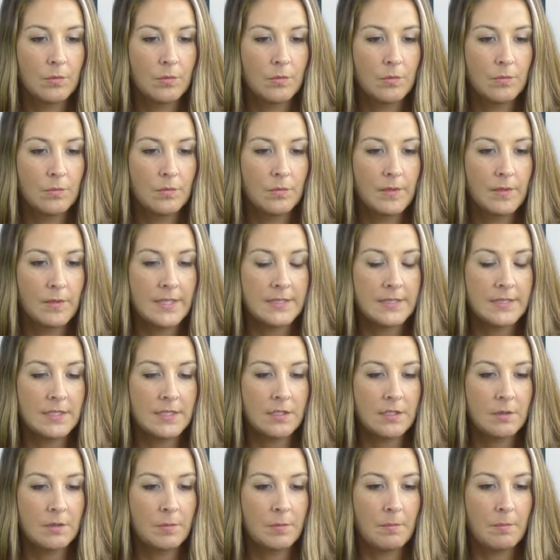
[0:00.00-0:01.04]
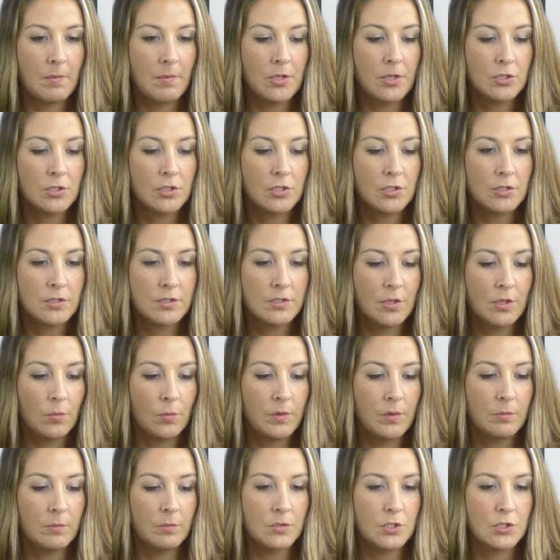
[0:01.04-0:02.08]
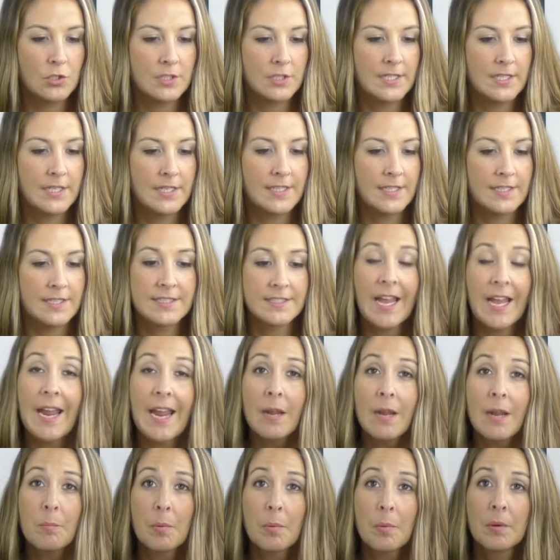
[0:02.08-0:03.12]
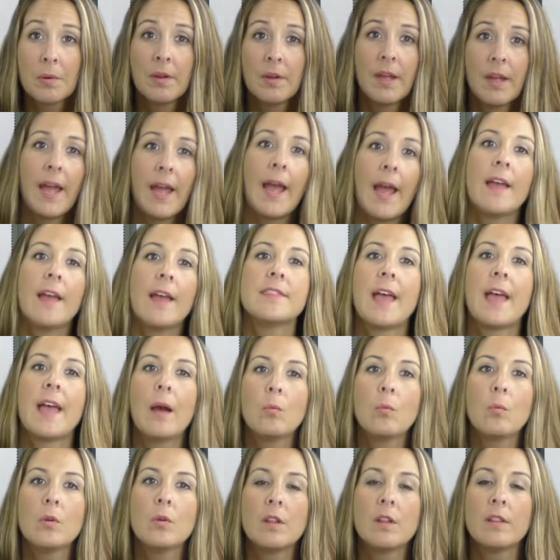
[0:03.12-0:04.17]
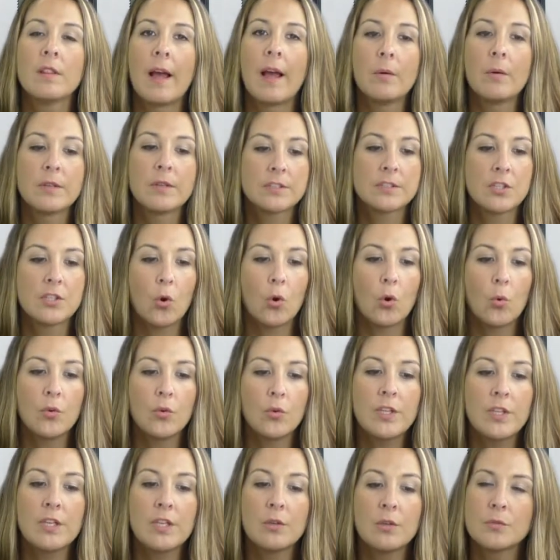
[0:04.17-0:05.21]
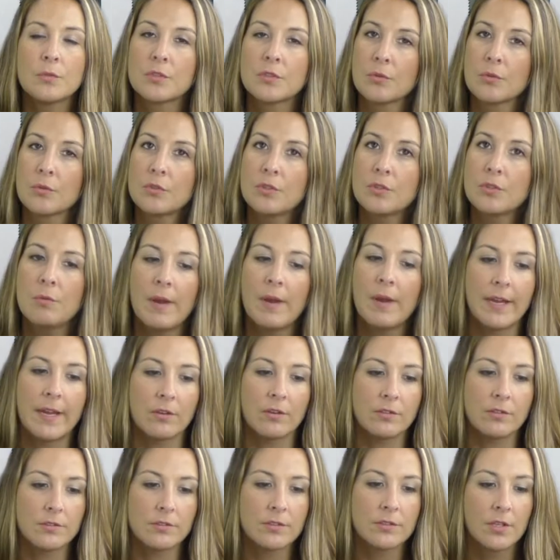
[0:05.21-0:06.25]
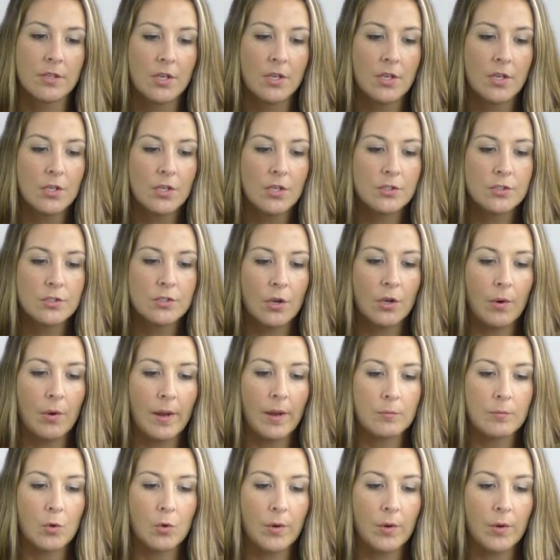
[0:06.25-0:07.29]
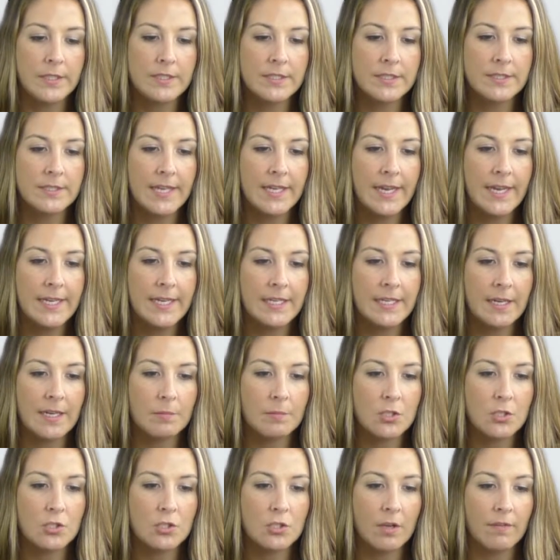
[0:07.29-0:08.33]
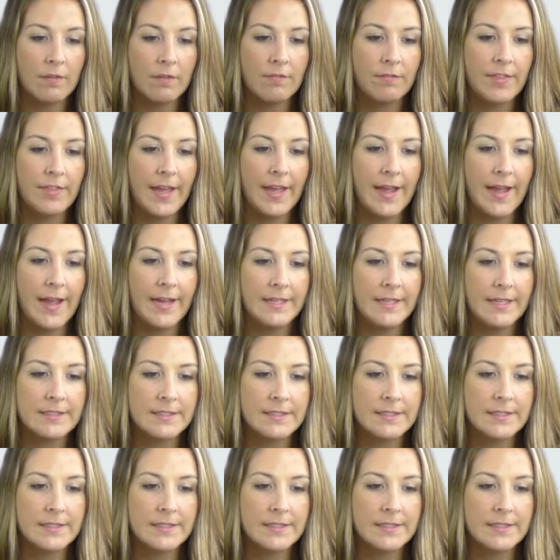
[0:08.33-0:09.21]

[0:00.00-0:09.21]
that's a little bit much. So we will just hit escape, and that will allow us to only use those two angles. So I'm going to take an image of that,